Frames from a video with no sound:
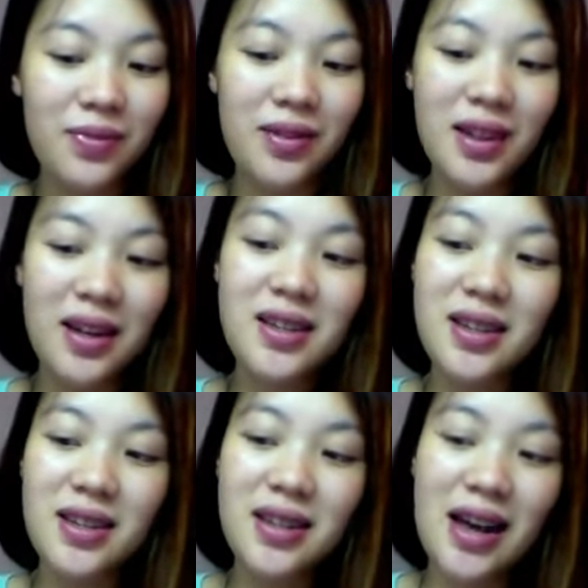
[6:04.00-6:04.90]
this,
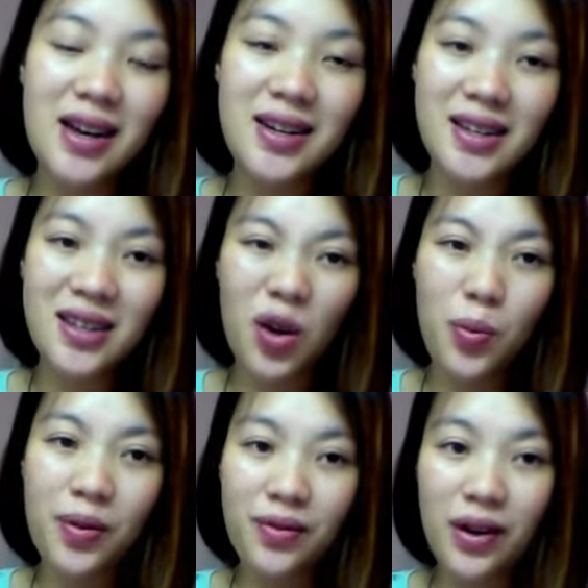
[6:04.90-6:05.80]
is that it doesn't
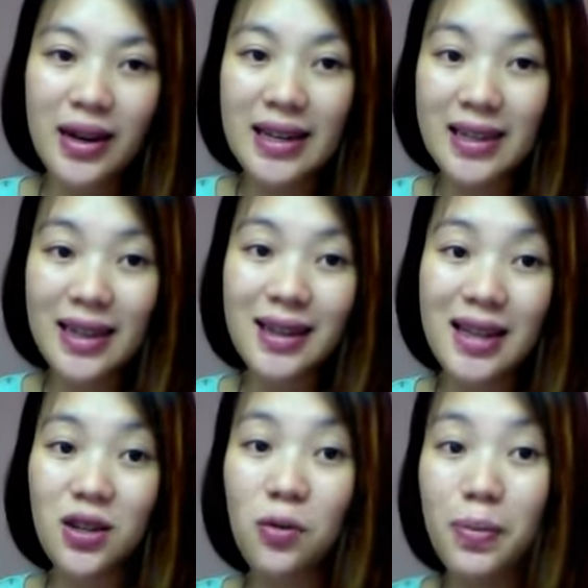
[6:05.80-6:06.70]
open very easily.
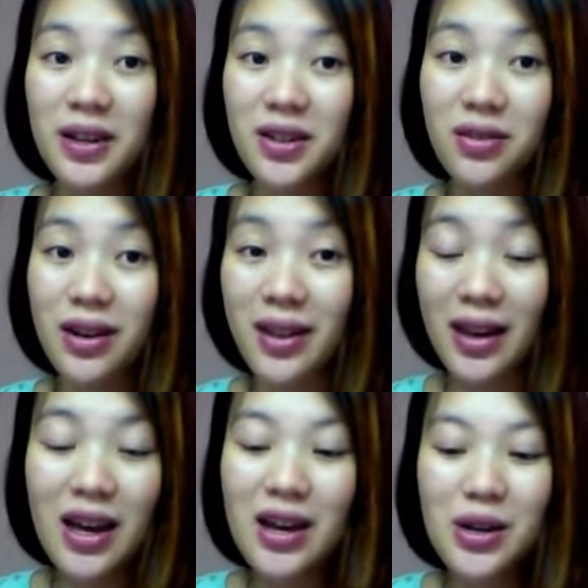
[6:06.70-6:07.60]
There's no button or anything.
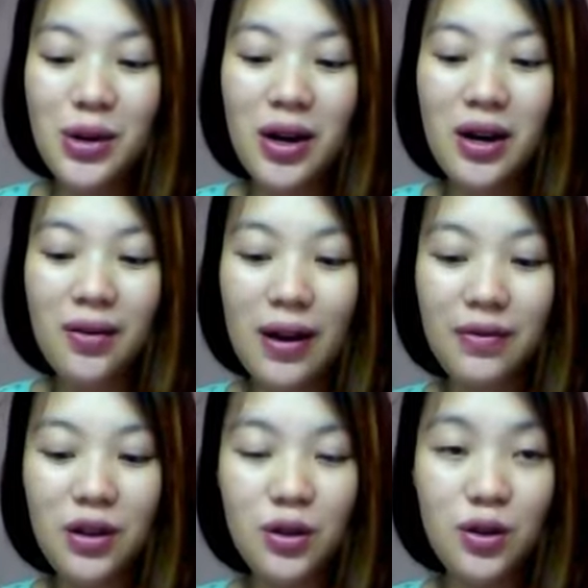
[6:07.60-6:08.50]
You kind of have
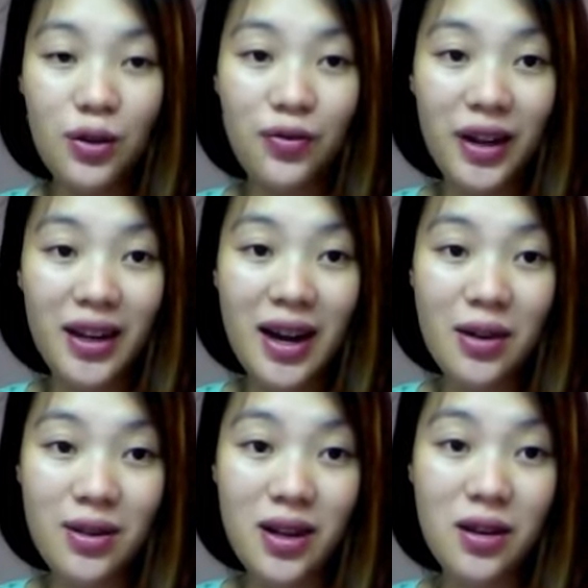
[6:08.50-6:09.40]
to use your fingernails
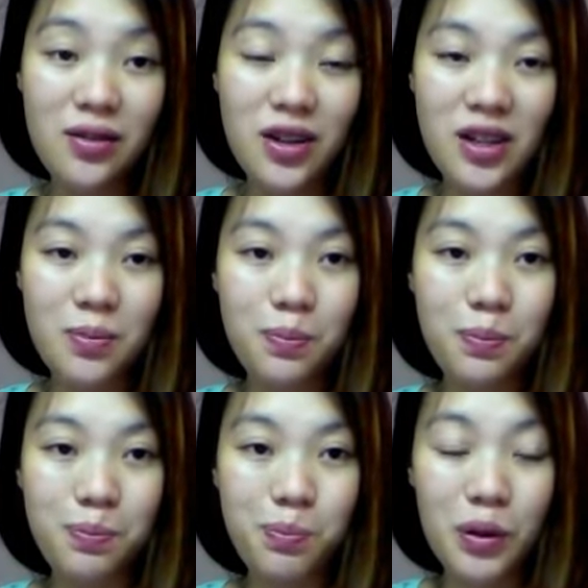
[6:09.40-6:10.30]
and kind of just
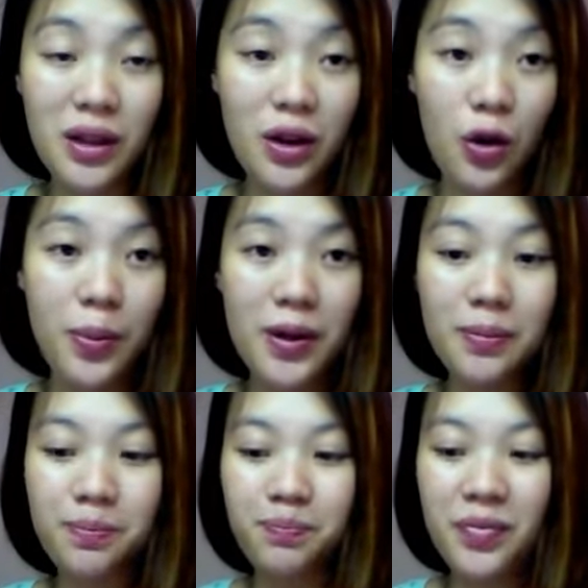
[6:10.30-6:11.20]
pull it open.
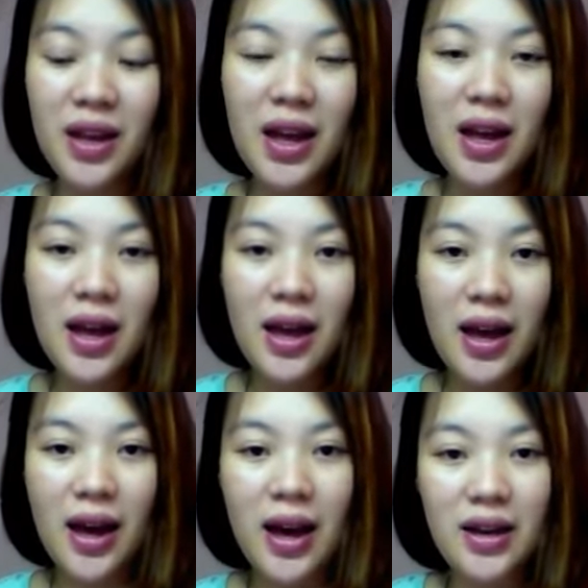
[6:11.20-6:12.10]

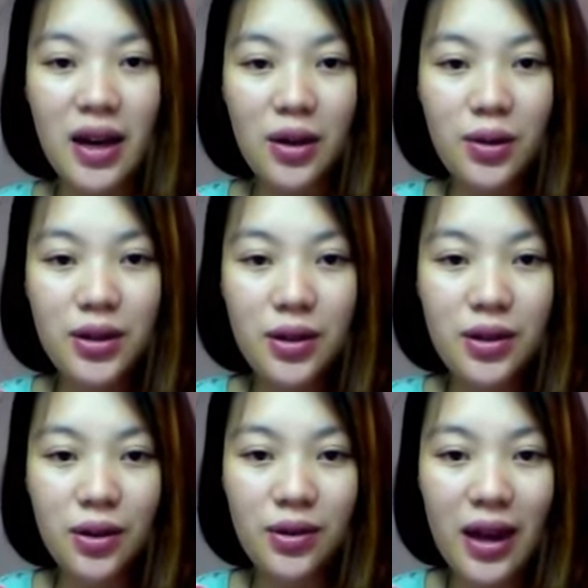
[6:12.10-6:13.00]
And I also
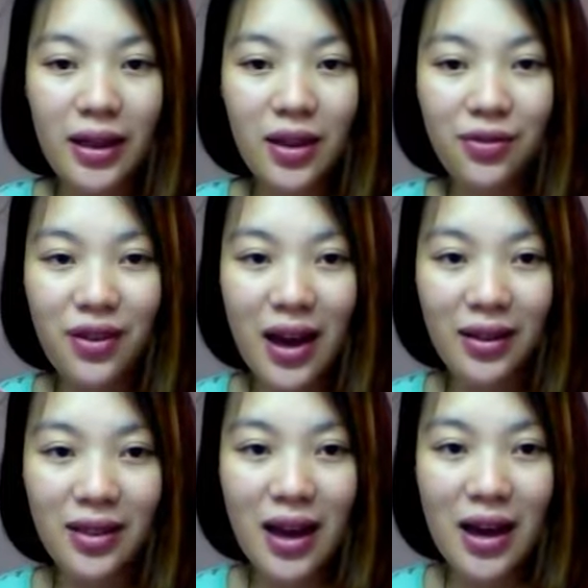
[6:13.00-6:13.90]
don't like the
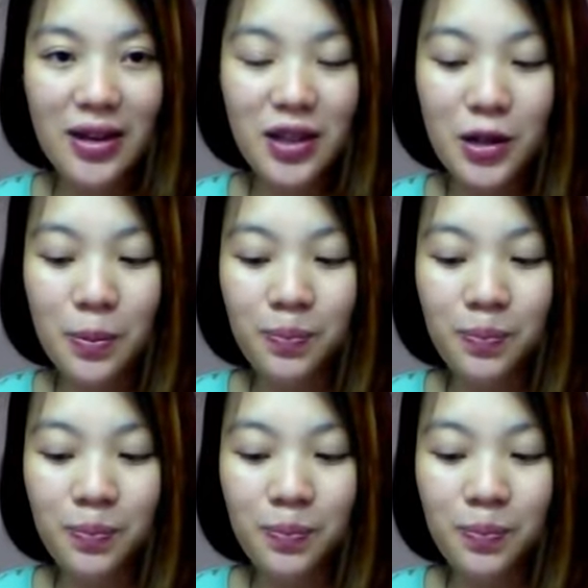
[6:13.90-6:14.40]
fact that